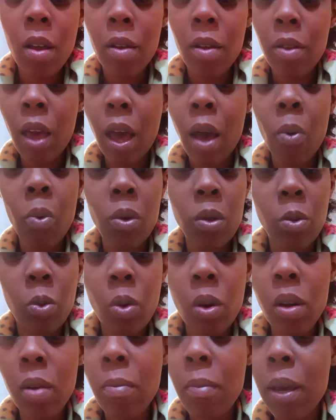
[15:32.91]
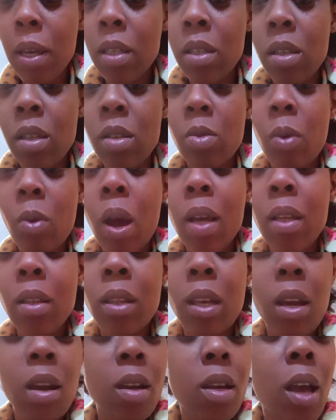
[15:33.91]
That was one message right
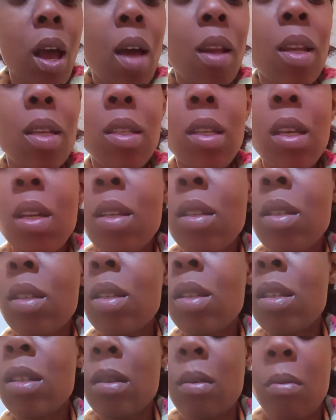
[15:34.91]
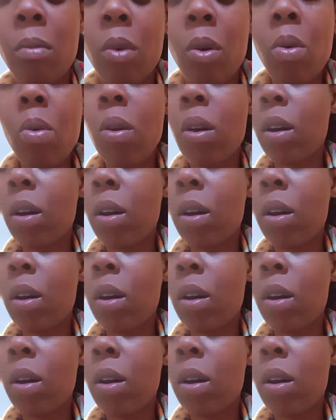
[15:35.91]
there, y'all. Let's get into some more.